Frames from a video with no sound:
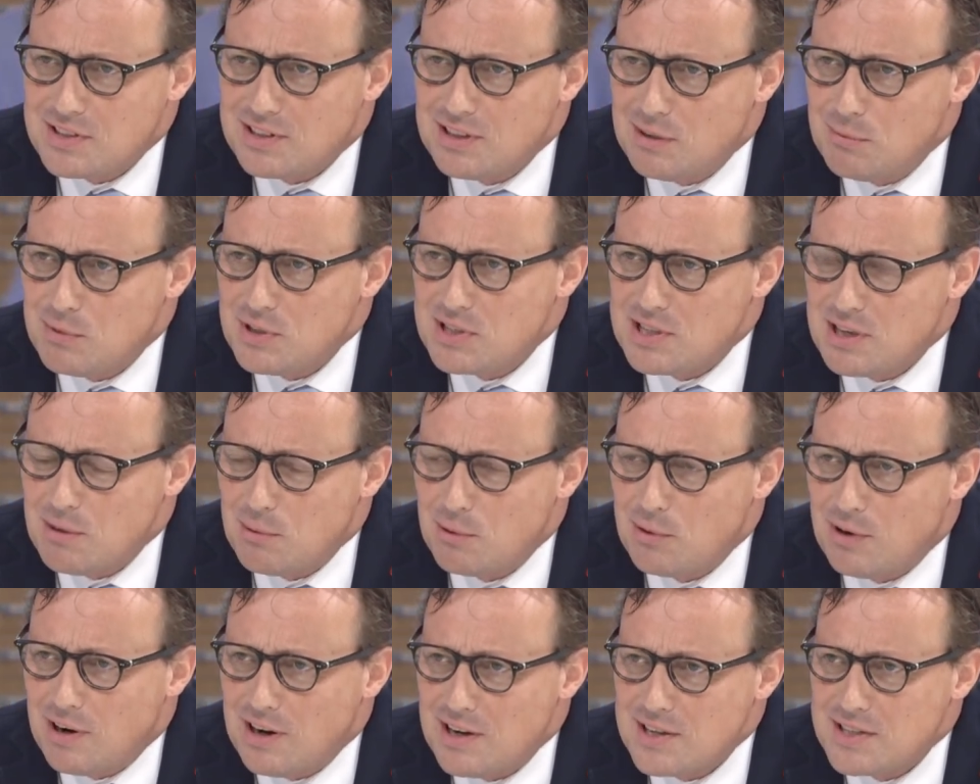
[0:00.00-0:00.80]
can be
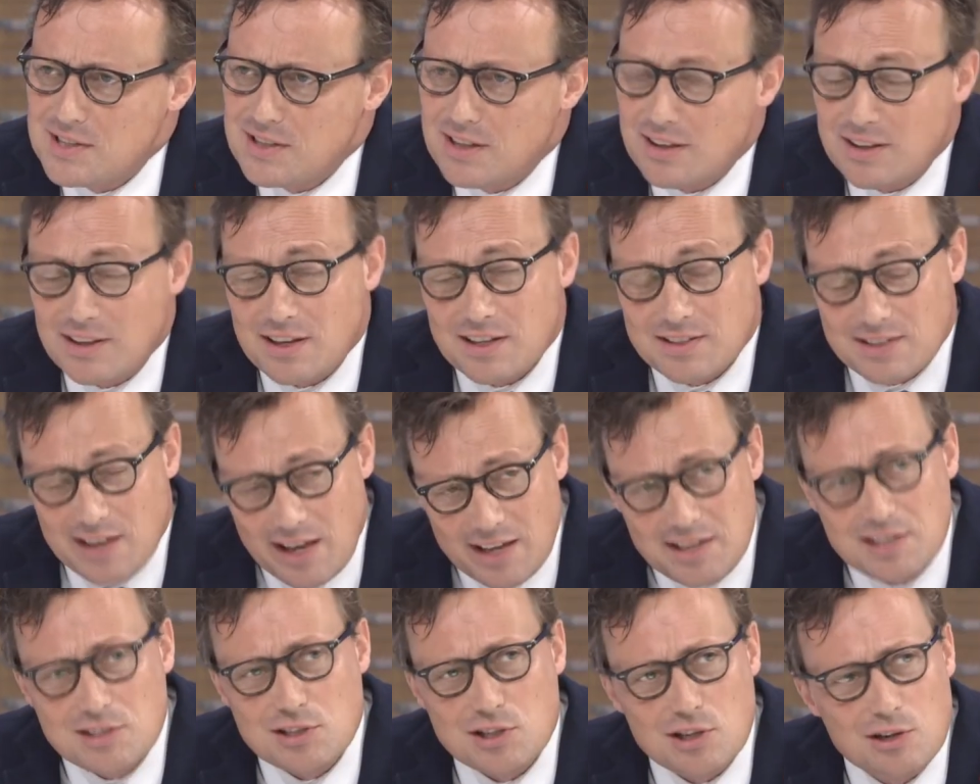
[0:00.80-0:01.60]
summarized as
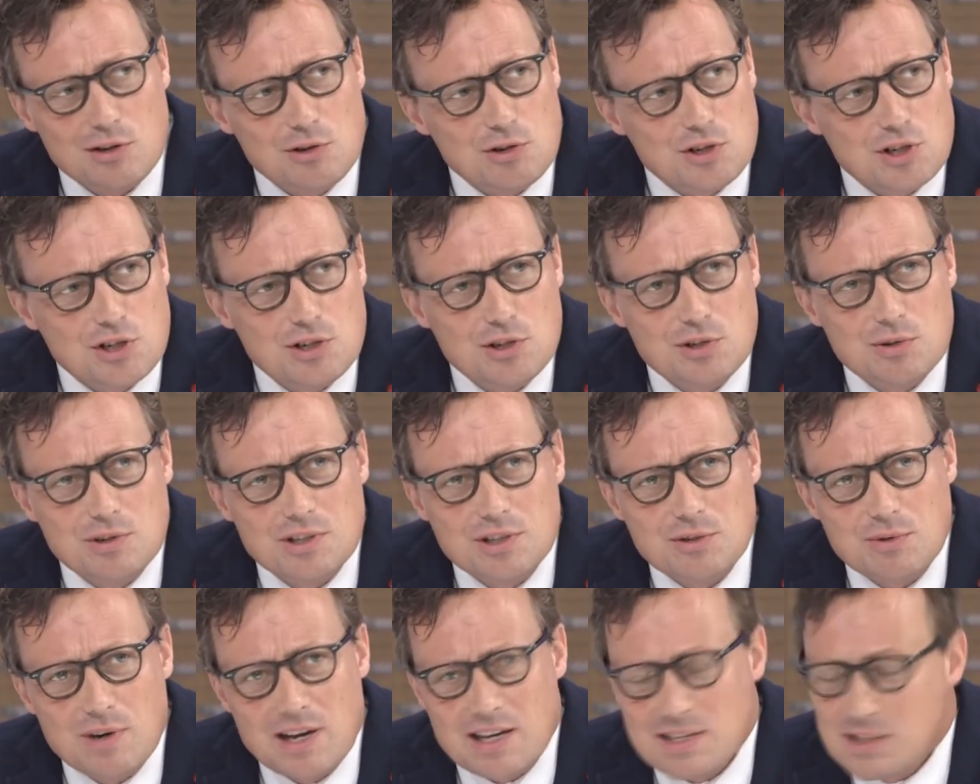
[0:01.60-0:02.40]
any solution to
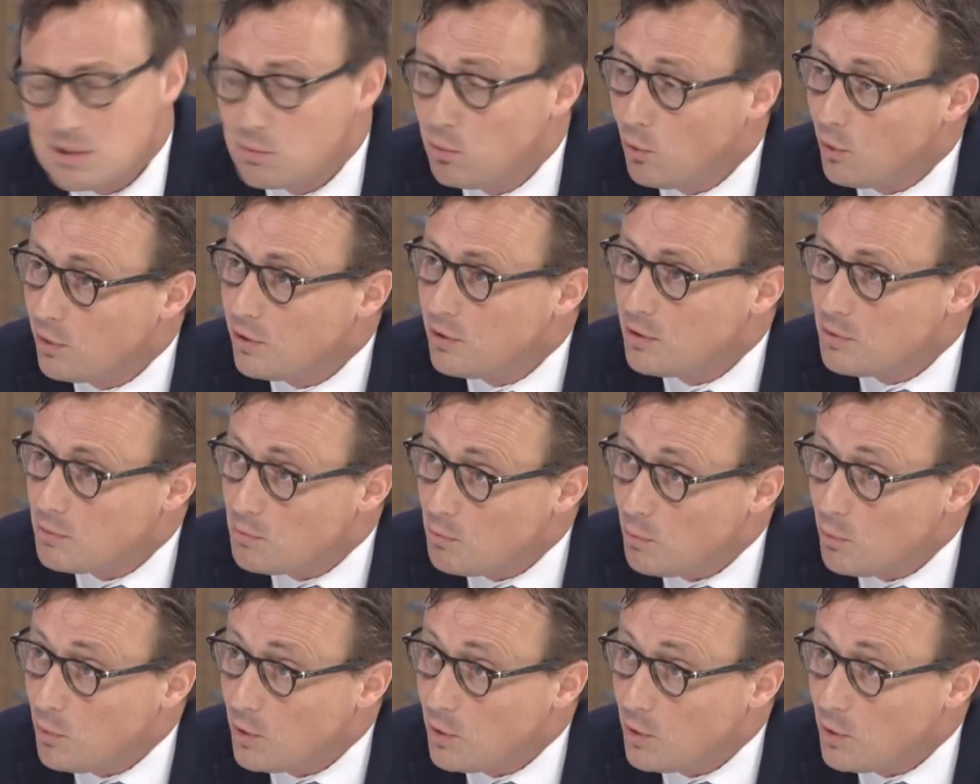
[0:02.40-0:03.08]
address water